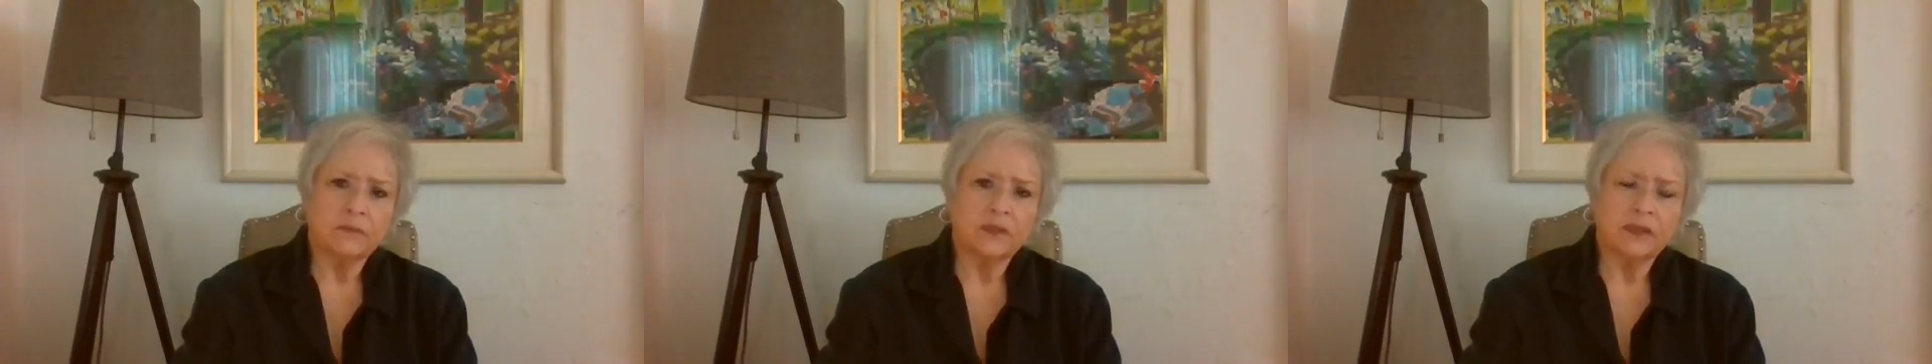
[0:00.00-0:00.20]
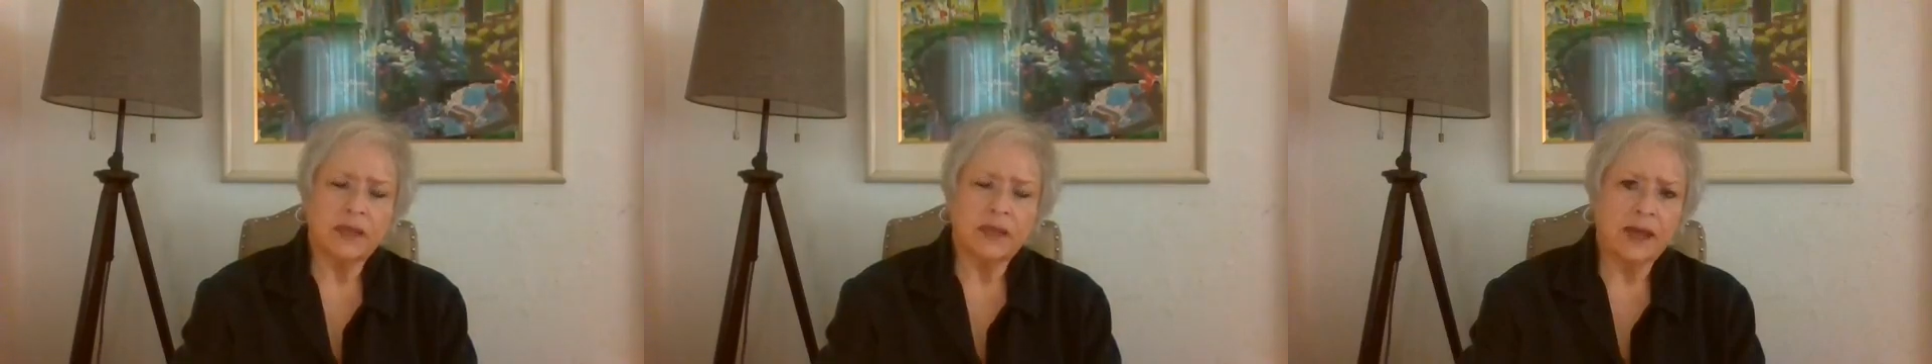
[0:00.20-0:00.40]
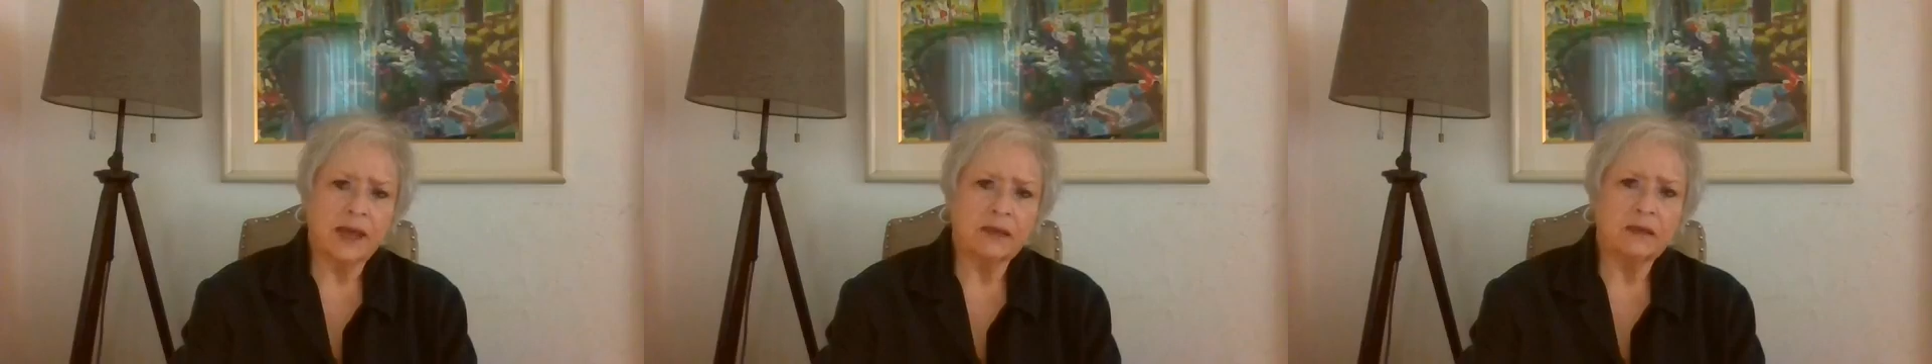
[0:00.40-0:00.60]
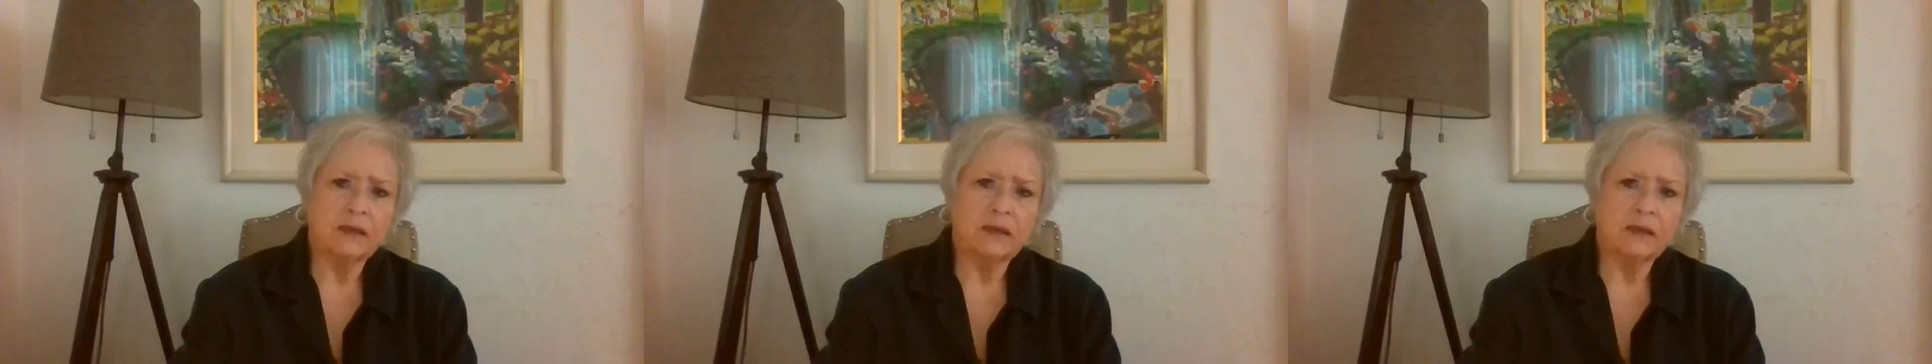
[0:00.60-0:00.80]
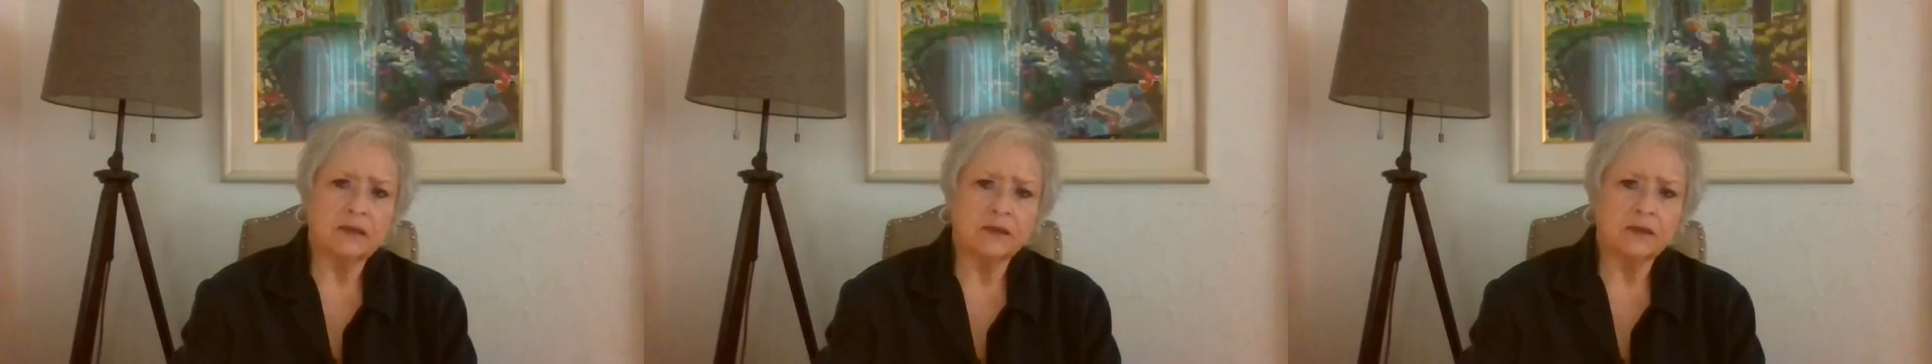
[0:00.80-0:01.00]

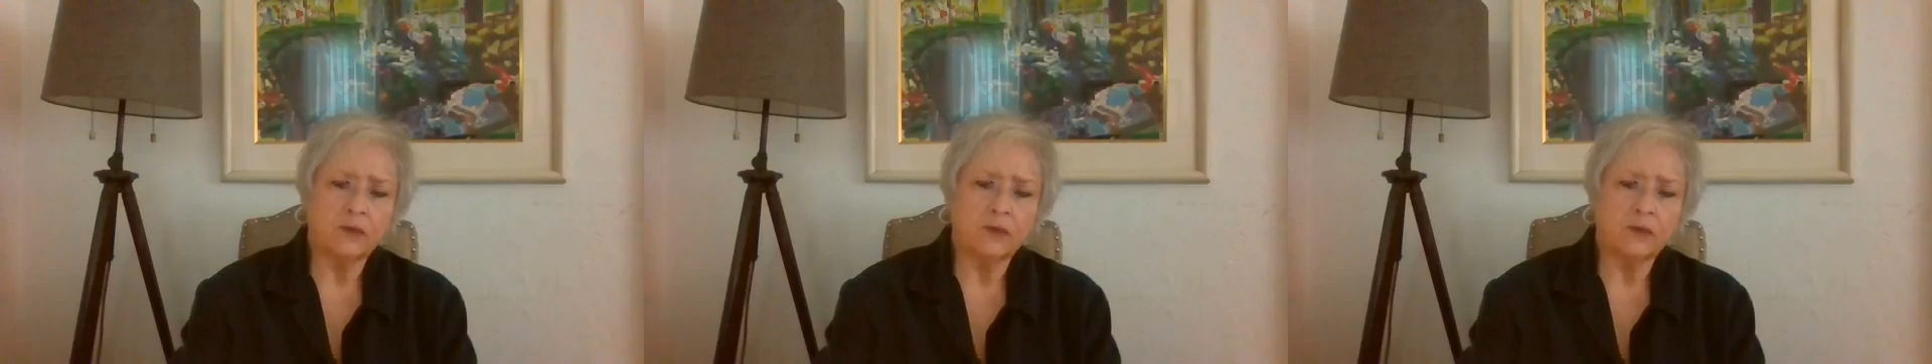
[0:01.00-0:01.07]
Sadness,